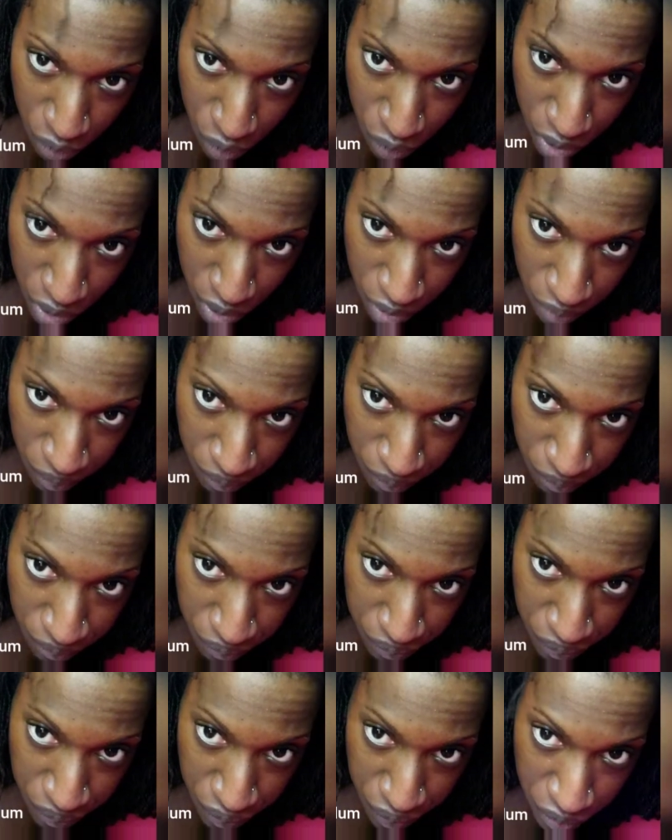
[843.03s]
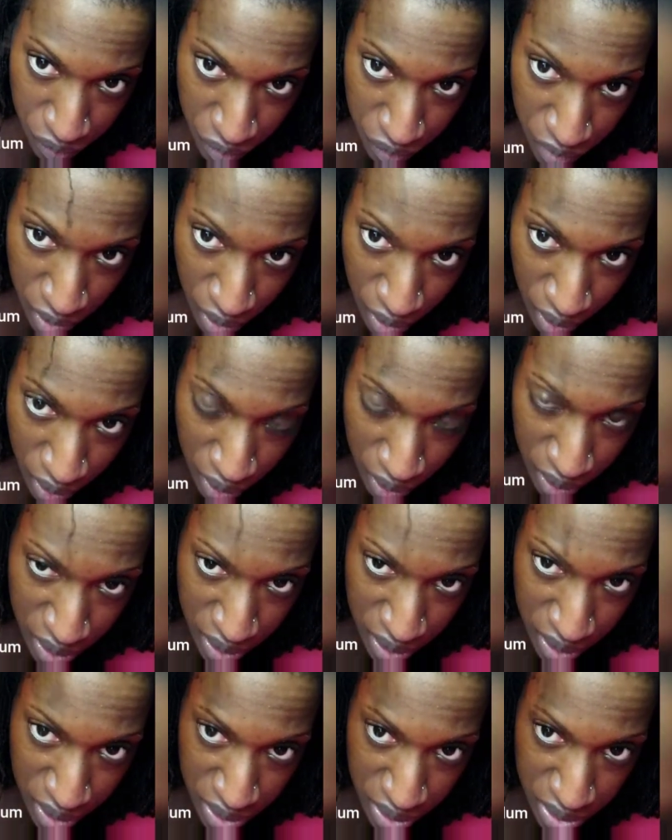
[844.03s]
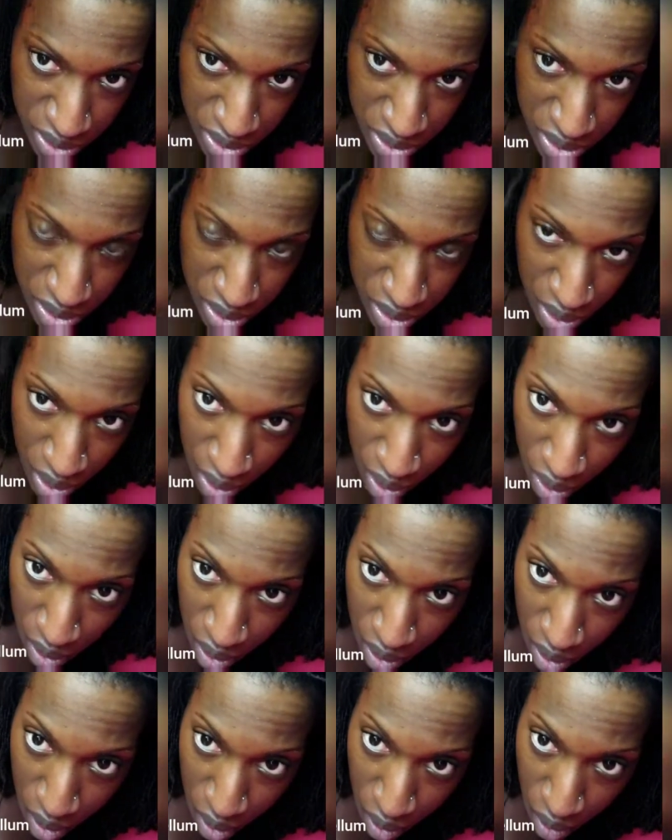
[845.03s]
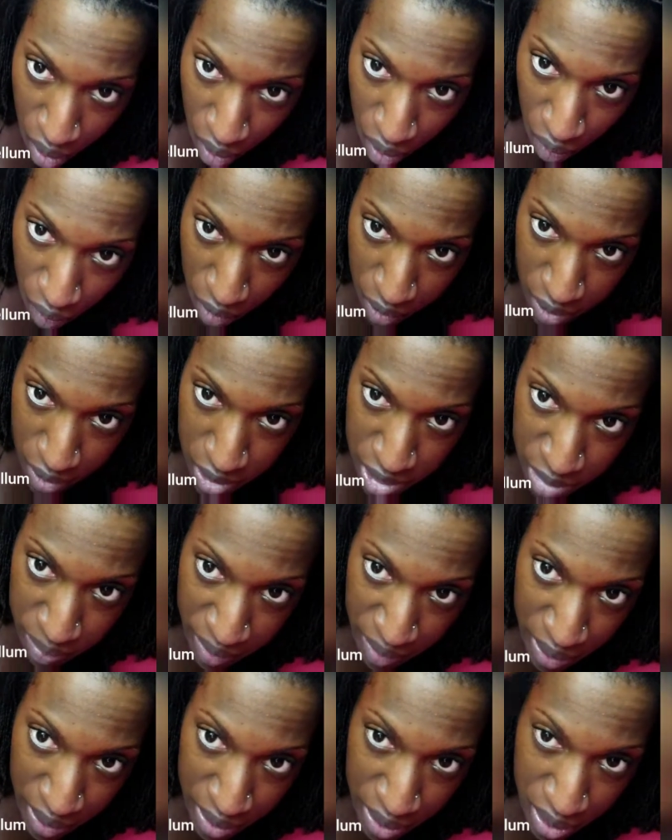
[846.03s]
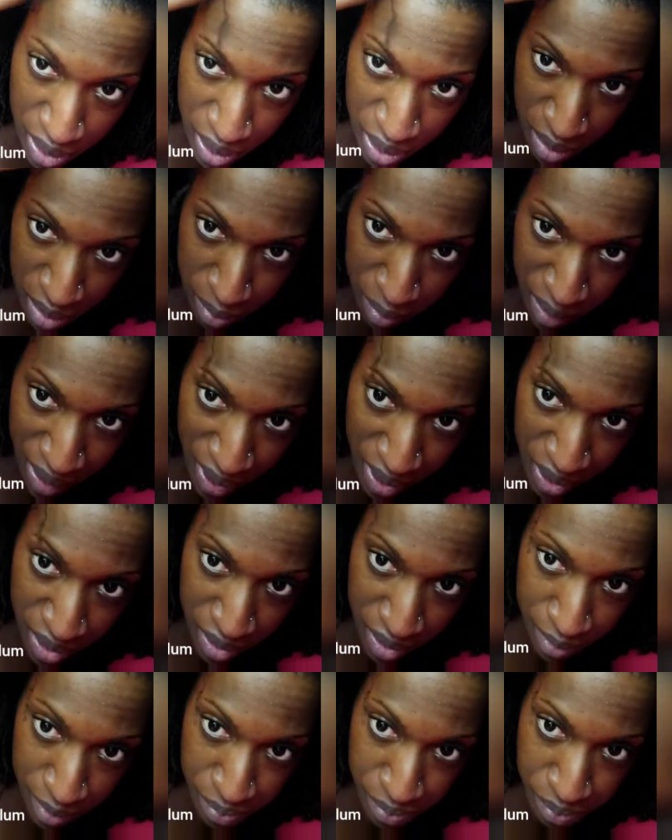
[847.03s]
where the lock has expanded and matted.